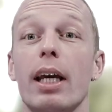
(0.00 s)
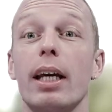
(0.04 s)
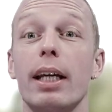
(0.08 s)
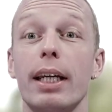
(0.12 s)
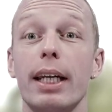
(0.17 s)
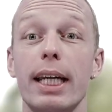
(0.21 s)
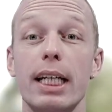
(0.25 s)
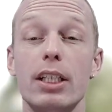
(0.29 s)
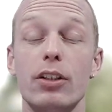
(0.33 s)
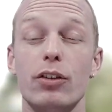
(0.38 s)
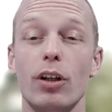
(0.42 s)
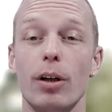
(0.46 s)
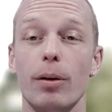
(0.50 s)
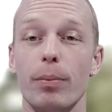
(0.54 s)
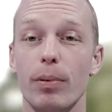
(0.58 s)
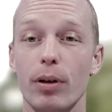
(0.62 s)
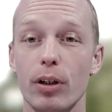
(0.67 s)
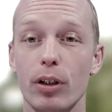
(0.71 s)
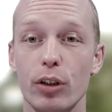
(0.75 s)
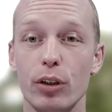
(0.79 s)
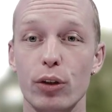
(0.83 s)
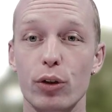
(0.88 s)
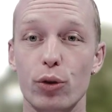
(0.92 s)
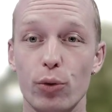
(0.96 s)
Next up,
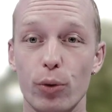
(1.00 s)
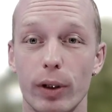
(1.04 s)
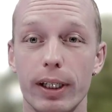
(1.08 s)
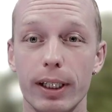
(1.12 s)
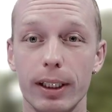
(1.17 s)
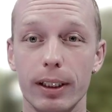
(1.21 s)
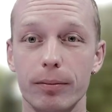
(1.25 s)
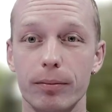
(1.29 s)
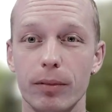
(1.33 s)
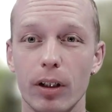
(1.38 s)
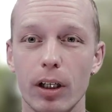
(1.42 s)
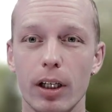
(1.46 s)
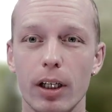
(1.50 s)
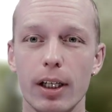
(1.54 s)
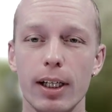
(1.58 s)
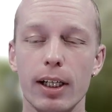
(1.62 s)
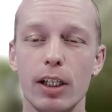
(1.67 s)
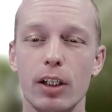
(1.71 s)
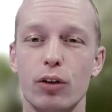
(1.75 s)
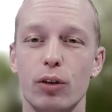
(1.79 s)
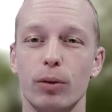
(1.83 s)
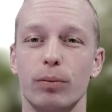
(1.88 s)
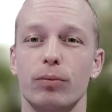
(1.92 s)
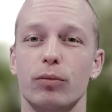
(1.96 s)
training.
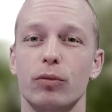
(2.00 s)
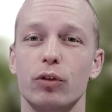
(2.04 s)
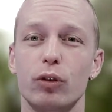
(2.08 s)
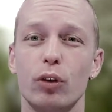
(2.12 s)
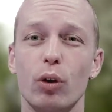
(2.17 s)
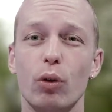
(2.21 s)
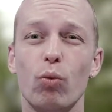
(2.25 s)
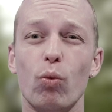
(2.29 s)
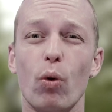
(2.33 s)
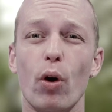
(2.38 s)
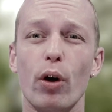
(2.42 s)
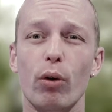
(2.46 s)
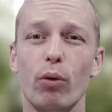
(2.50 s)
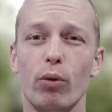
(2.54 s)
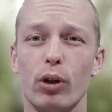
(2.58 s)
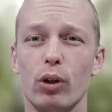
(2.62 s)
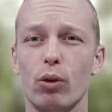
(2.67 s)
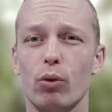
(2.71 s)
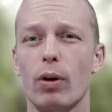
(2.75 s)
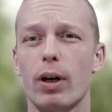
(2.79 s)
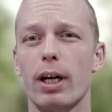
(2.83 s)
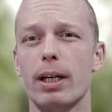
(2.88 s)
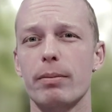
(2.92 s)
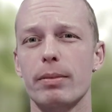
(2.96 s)
So the work
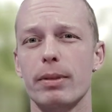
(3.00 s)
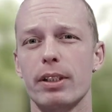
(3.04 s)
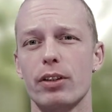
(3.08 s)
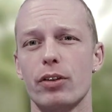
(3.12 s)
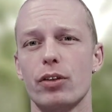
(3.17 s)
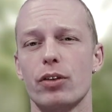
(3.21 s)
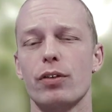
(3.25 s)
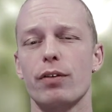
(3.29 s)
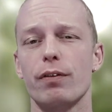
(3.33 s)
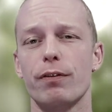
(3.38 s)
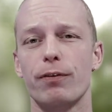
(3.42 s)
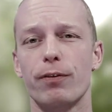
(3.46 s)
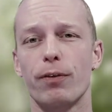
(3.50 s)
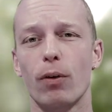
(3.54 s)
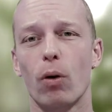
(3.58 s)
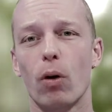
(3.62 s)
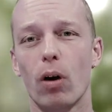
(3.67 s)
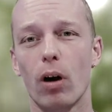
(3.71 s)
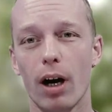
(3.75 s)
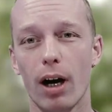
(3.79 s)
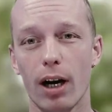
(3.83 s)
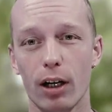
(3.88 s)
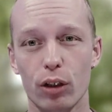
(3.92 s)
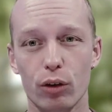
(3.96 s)
requirements
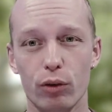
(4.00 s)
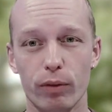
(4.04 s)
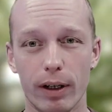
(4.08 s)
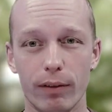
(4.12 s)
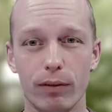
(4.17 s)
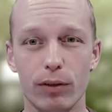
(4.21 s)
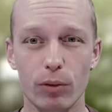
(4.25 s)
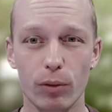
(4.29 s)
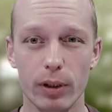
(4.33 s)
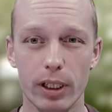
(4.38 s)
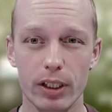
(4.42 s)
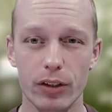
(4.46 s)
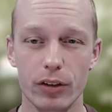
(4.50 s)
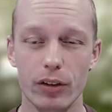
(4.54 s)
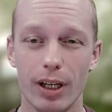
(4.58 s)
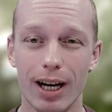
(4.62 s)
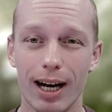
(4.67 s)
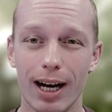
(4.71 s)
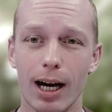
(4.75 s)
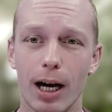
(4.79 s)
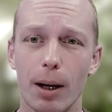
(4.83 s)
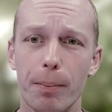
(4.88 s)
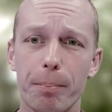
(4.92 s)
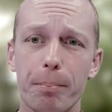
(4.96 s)
for a gravel race
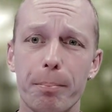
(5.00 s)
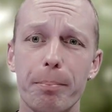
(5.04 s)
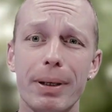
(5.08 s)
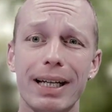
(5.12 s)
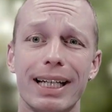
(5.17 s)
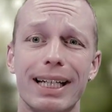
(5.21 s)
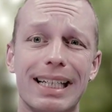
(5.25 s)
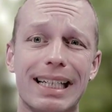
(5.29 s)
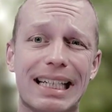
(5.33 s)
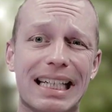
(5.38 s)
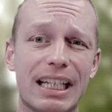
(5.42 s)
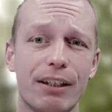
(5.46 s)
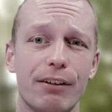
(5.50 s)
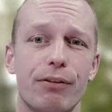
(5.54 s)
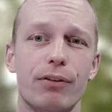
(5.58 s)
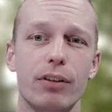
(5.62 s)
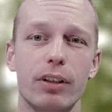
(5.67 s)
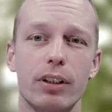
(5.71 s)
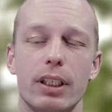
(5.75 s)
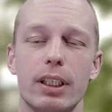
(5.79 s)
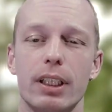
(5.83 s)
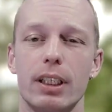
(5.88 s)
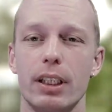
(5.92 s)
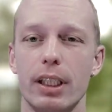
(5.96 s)
are a bit
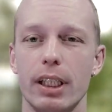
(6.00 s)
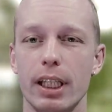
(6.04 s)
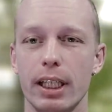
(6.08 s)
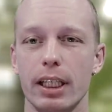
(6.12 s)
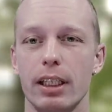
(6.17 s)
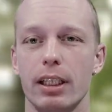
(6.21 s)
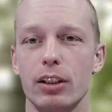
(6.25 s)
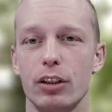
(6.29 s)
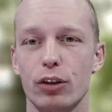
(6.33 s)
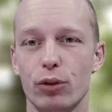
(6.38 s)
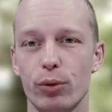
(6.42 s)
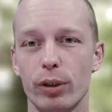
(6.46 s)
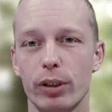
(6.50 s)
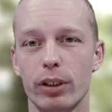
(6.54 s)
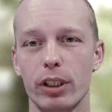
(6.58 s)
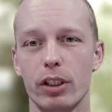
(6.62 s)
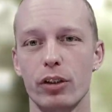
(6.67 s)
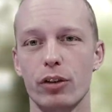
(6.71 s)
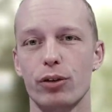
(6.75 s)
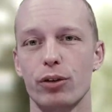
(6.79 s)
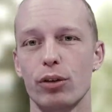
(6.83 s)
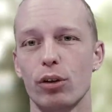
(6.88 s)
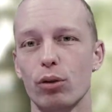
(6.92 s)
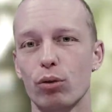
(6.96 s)
different than
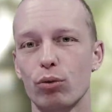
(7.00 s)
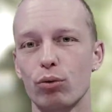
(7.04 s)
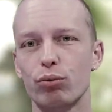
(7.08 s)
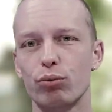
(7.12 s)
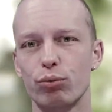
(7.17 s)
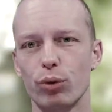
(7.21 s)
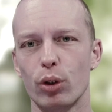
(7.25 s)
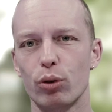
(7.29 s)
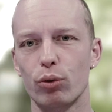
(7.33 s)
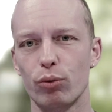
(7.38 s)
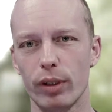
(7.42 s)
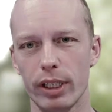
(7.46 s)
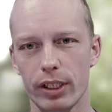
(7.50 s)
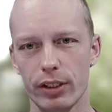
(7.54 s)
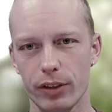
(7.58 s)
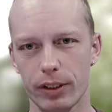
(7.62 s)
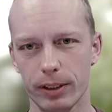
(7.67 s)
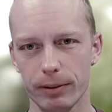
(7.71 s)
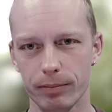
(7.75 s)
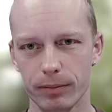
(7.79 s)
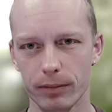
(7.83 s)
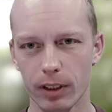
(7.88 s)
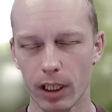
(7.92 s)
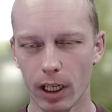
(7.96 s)
traditional road
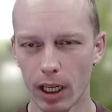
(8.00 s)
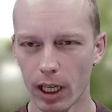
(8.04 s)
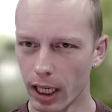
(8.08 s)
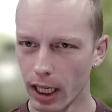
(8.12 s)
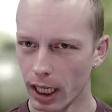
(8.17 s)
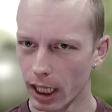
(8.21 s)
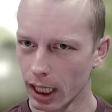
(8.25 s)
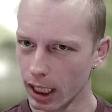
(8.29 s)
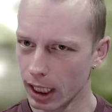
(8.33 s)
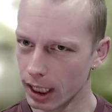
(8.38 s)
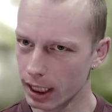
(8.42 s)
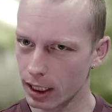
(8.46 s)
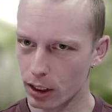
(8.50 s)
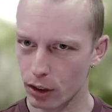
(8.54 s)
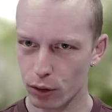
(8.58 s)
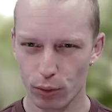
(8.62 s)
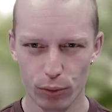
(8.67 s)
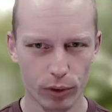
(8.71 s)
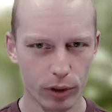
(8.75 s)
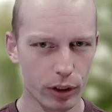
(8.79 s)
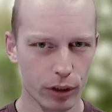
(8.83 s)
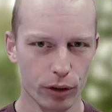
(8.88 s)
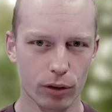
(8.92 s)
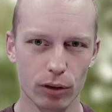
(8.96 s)
racing. In a
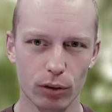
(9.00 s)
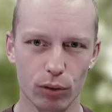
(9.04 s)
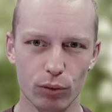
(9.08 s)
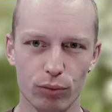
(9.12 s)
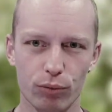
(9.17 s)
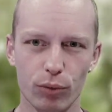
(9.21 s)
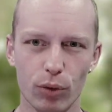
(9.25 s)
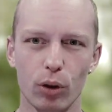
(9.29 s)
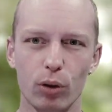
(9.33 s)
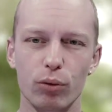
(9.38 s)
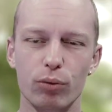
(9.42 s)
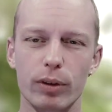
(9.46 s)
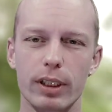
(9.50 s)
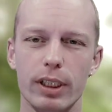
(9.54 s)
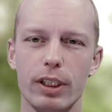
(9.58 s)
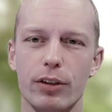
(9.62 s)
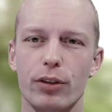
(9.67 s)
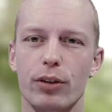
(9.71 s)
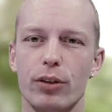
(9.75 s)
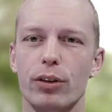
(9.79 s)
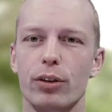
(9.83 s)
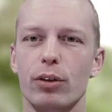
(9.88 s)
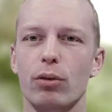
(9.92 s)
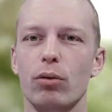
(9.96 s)
traditional road
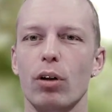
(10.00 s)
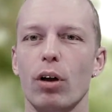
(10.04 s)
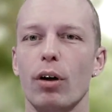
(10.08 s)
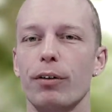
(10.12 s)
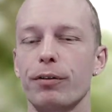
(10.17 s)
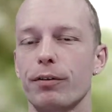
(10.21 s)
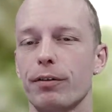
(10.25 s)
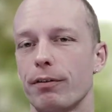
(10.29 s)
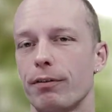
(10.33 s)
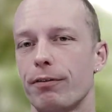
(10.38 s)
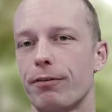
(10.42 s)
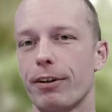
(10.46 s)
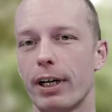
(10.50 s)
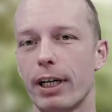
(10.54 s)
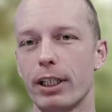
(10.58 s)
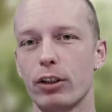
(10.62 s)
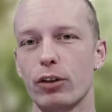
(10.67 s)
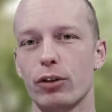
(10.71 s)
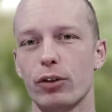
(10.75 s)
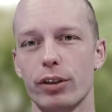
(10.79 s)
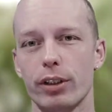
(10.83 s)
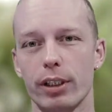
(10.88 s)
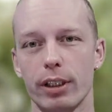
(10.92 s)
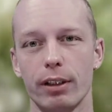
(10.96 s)
race, you will often find
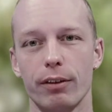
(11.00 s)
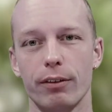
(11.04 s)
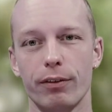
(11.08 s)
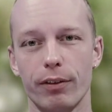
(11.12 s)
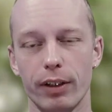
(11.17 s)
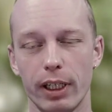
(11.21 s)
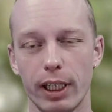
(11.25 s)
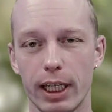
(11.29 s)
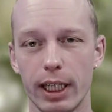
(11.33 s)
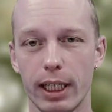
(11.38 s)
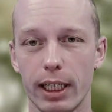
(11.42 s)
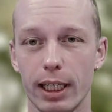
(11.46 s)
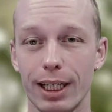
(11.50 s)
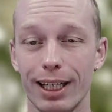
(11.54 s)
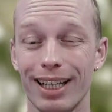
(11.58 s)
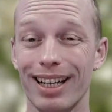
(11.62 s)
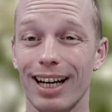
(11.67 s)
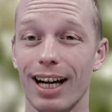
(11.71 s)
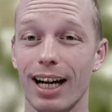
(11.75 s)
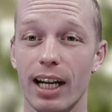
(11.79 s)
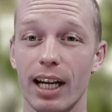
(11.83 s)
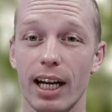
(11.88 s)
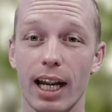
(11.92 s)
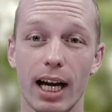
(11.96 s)
yourself in
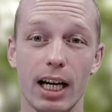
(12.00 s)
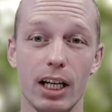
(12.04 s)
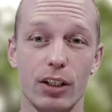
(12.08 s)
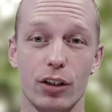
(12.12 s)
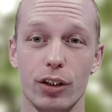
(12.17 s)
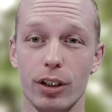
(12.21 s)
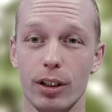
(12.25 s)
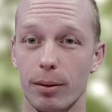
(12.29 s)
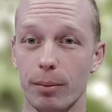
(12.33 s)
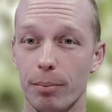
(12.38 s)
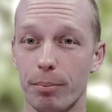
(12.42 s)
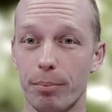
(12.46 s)
a larger